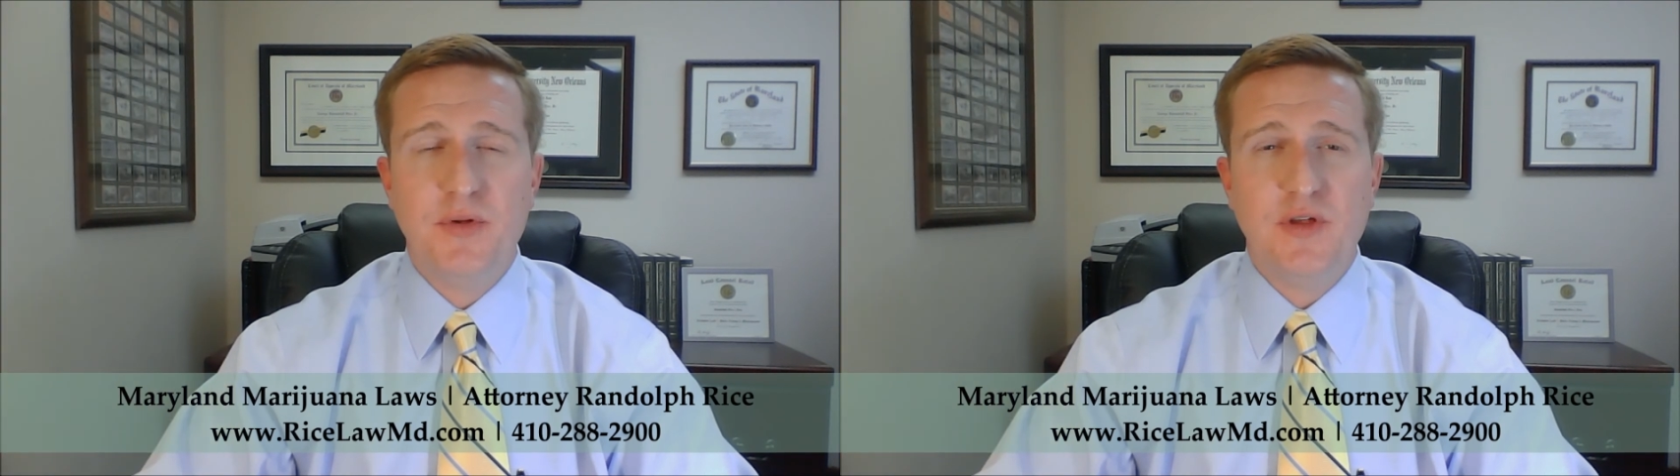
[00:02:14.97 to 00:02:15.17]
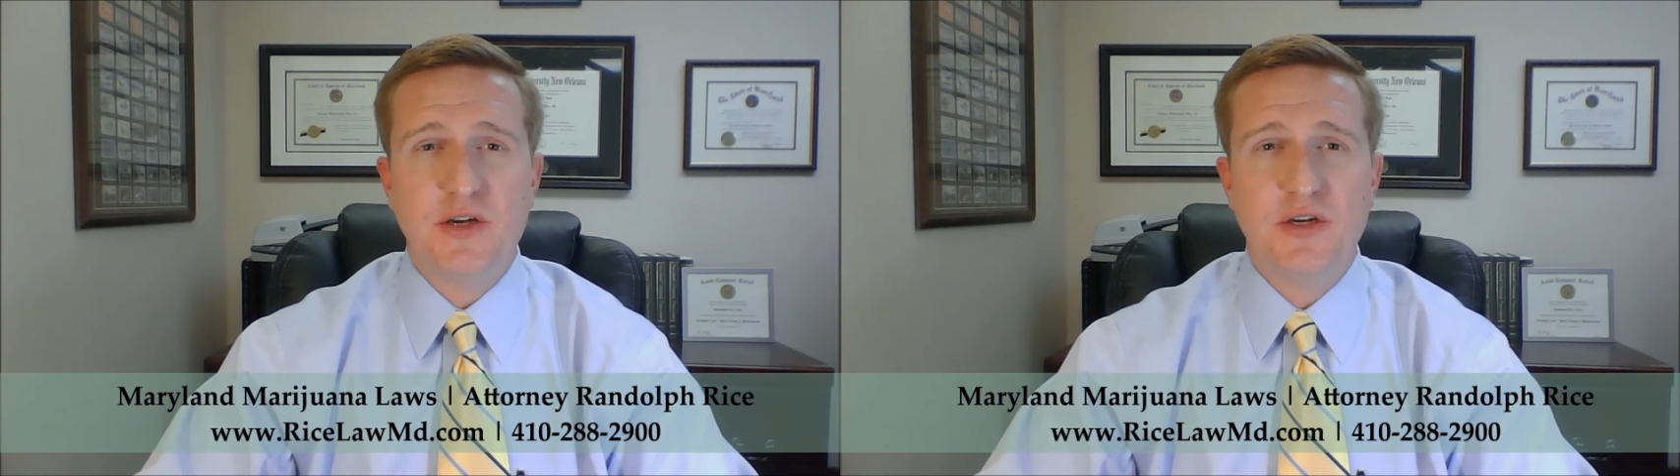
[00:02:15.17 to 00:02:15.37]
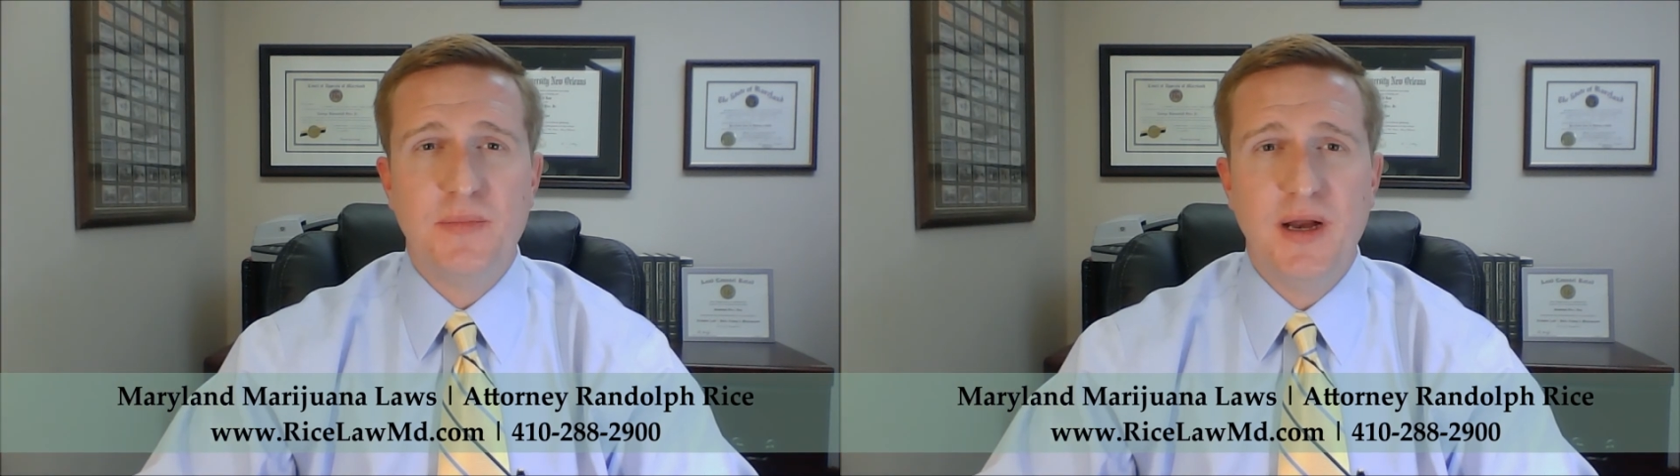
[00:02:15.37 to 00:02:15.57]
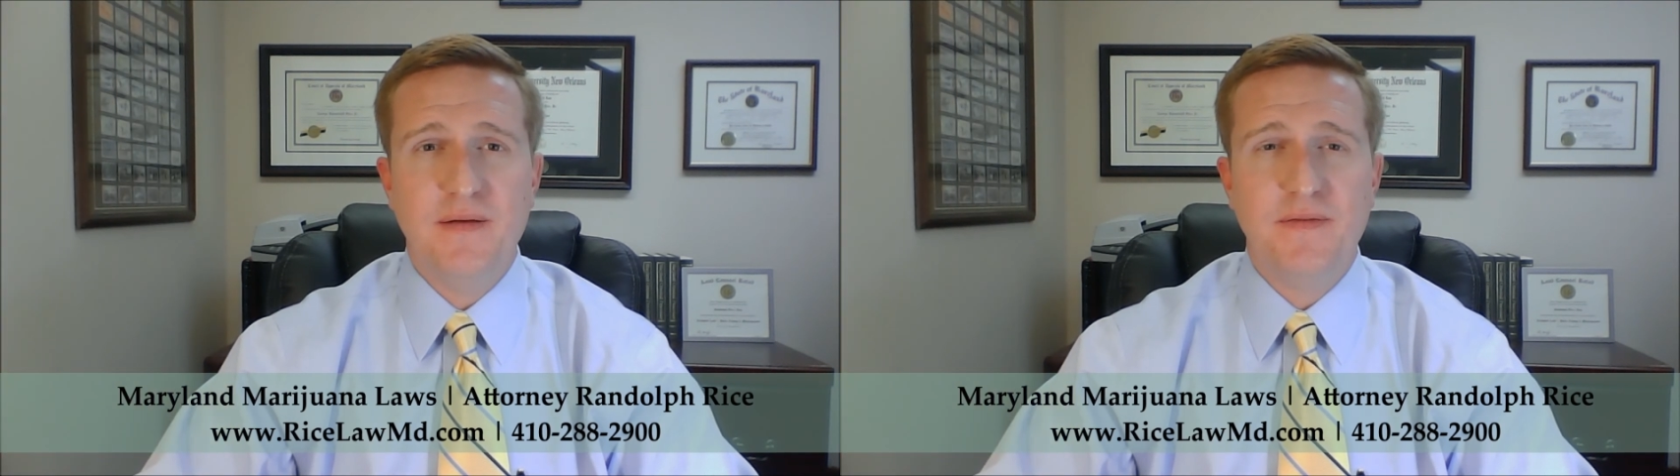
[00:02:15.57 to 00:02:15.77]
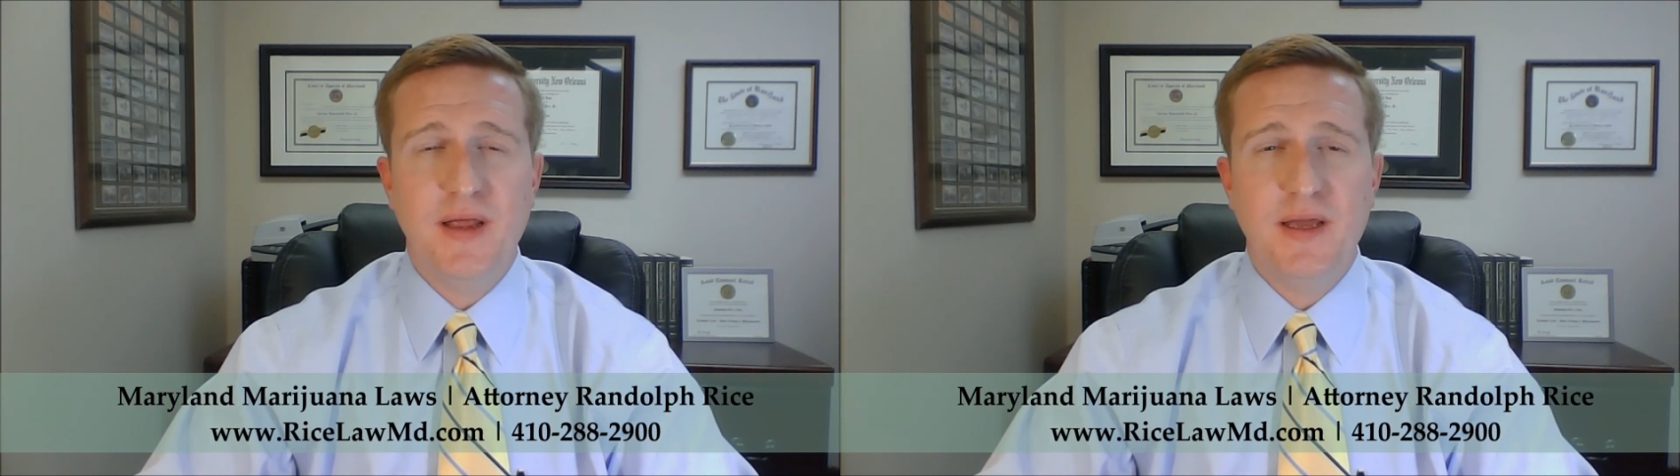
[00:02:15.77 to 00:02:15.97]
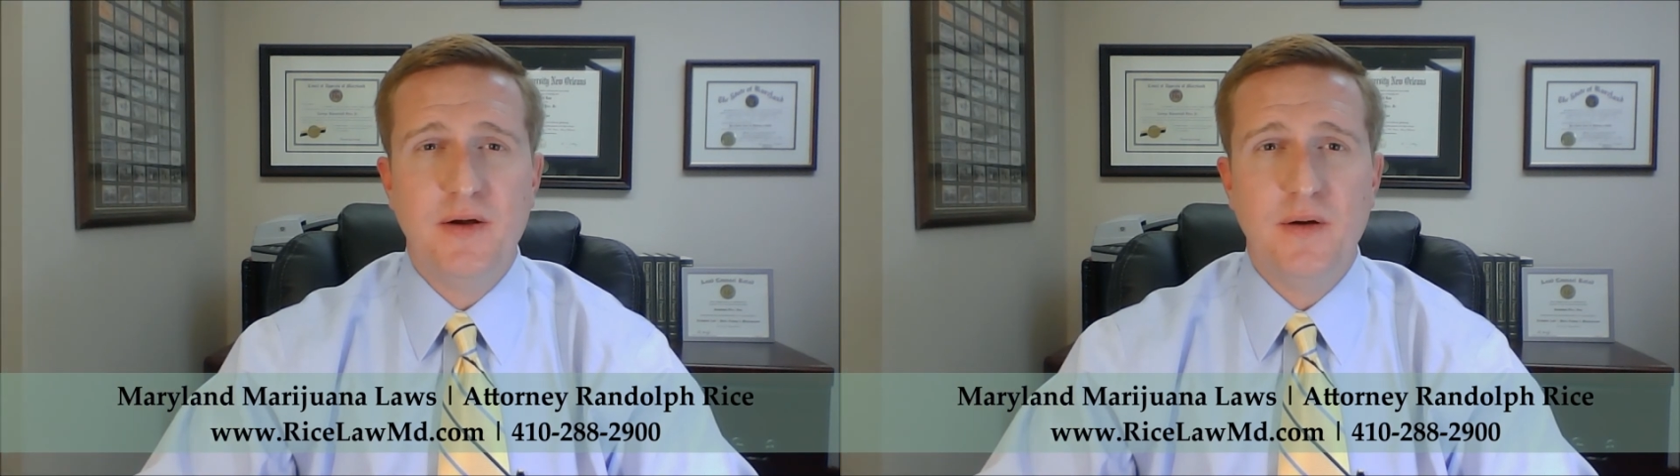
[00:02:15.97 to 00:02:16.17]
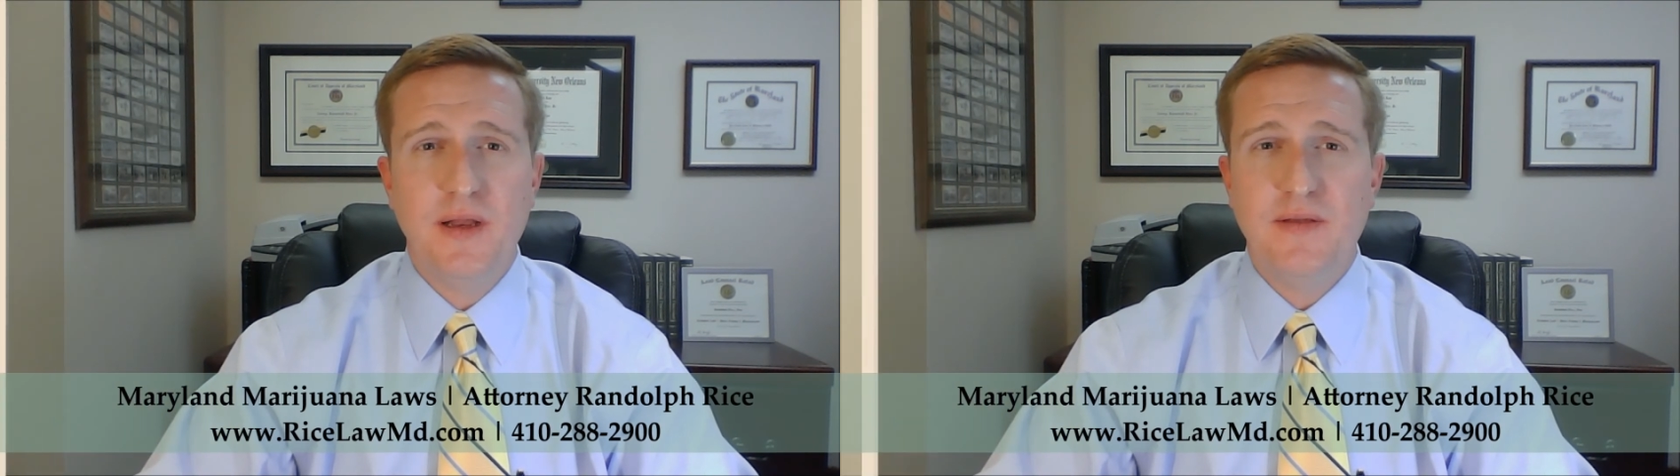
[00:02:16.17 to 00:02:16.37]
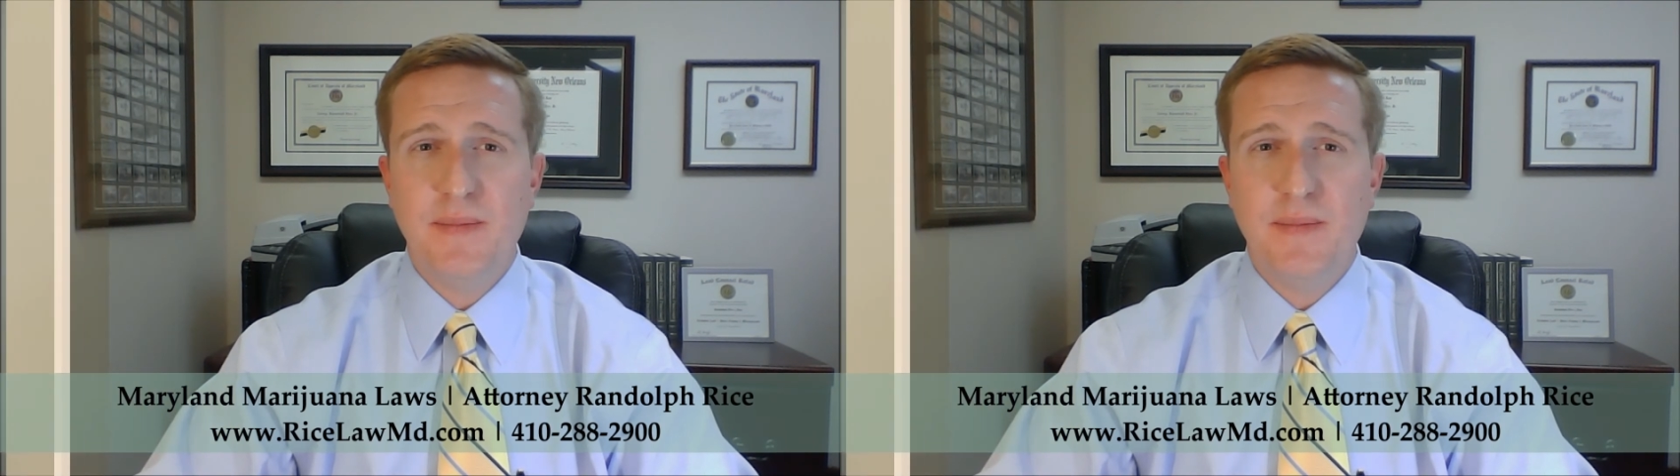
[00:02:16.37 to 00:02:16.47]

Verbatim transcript: possession of paraphernalia, or any